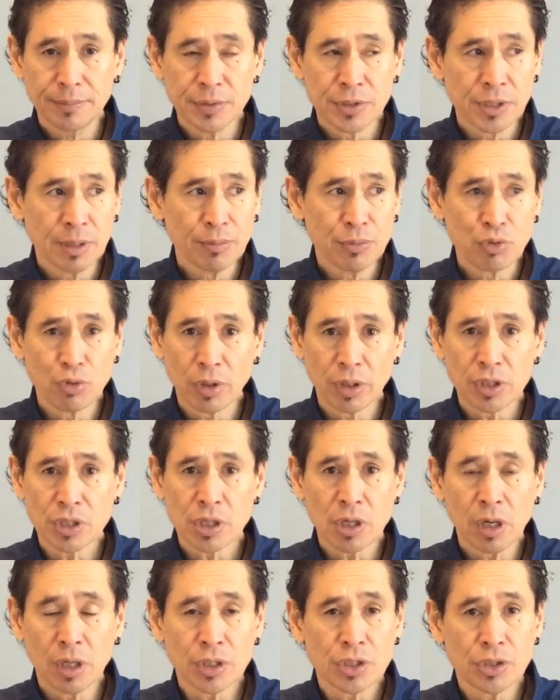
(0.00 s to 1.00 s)
some drugs
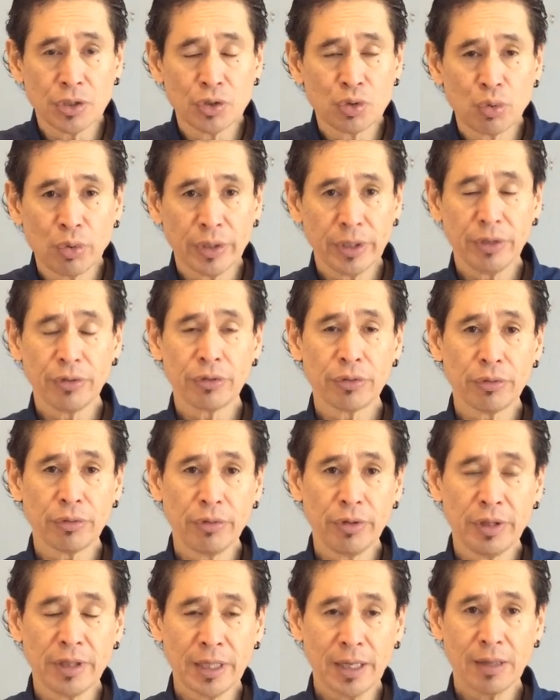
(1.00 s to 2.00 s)
cost you $20,000 or
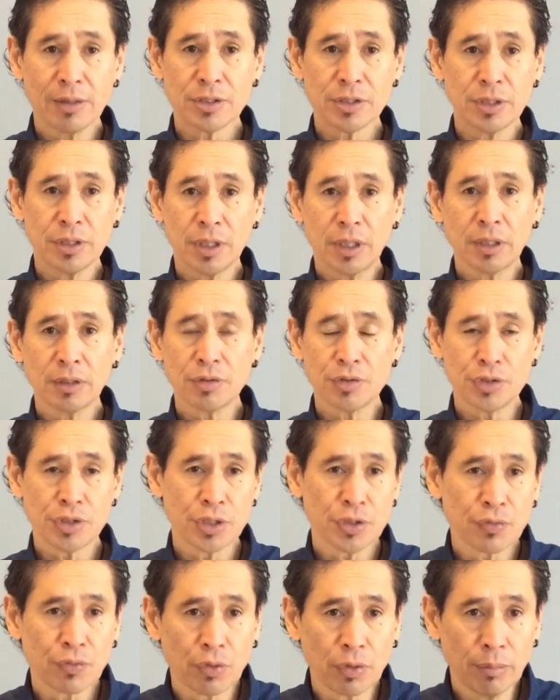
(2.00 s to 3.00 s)
$30,000
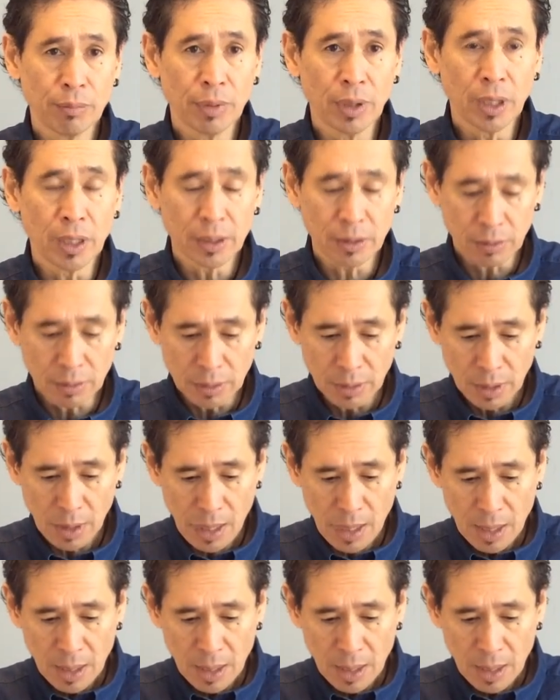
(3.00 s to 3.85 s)
just for a bottle.